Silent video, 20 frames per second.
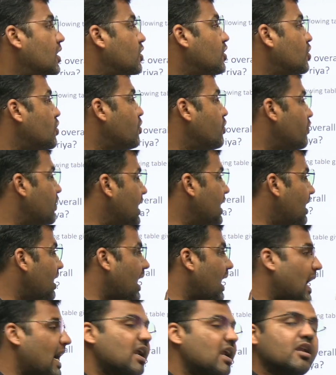you
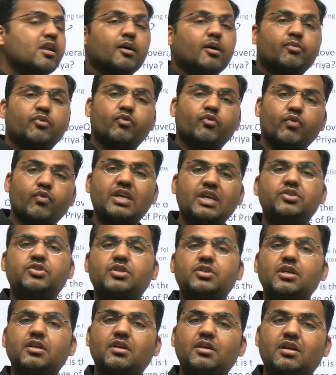will end up
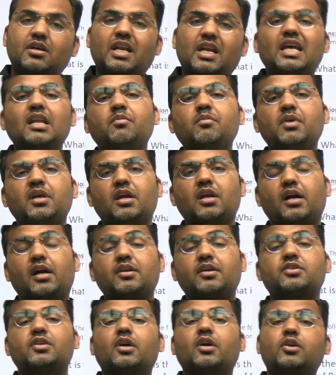wasting 10
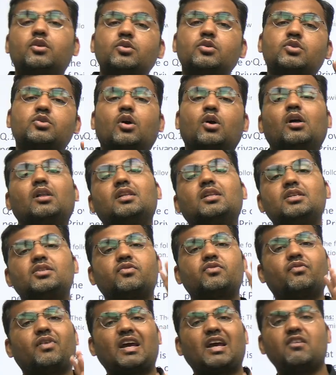minutes to solve
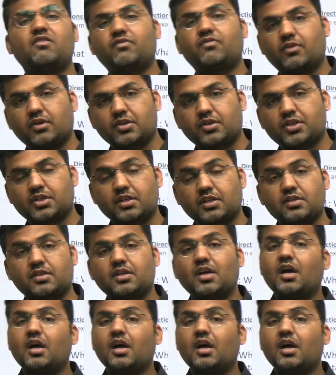these 5 questions.